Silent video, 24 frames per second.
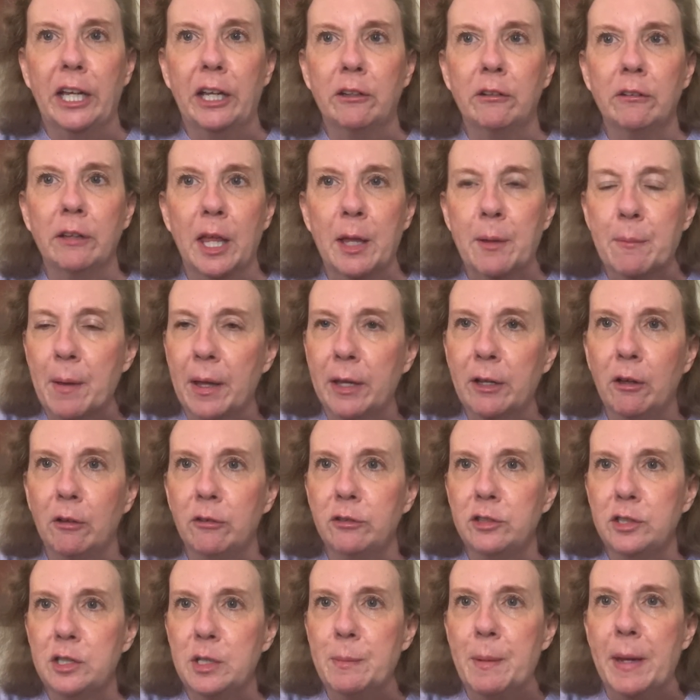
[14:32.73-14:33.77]
I don't like my
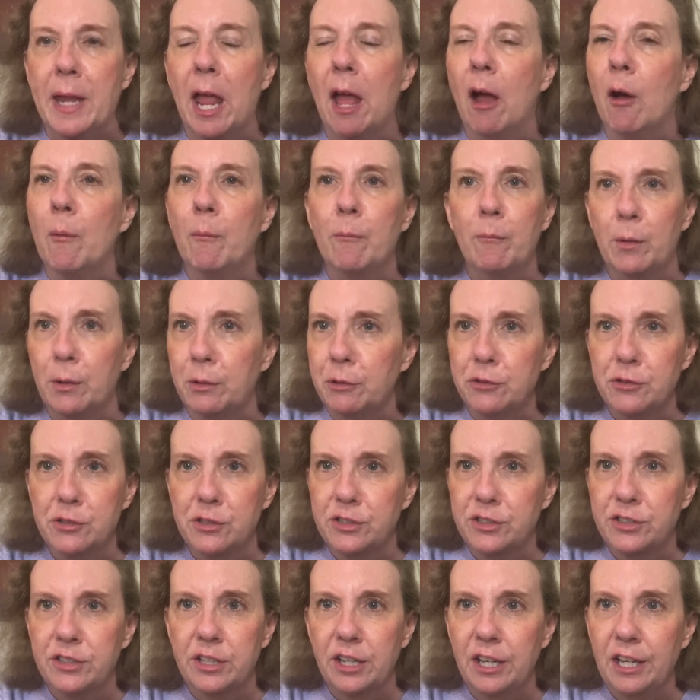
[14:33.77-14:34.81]
ghosts to be
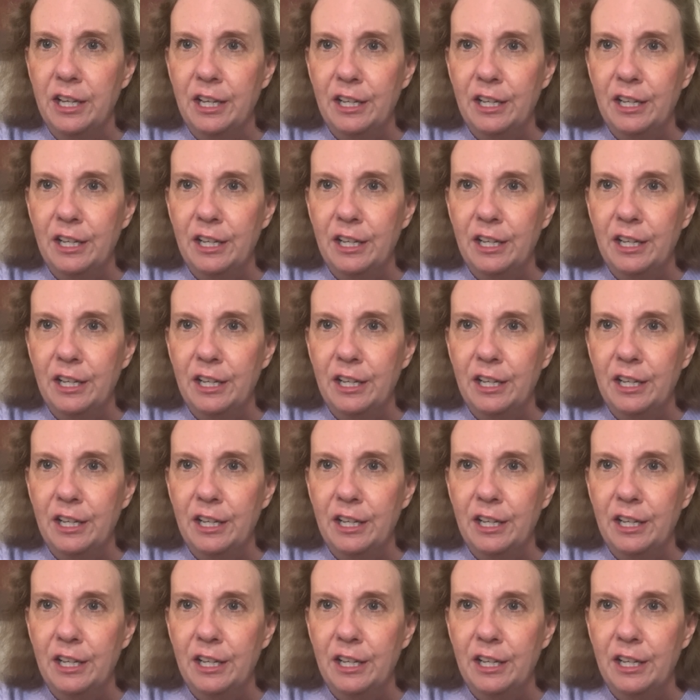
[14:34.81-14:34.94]
helpers.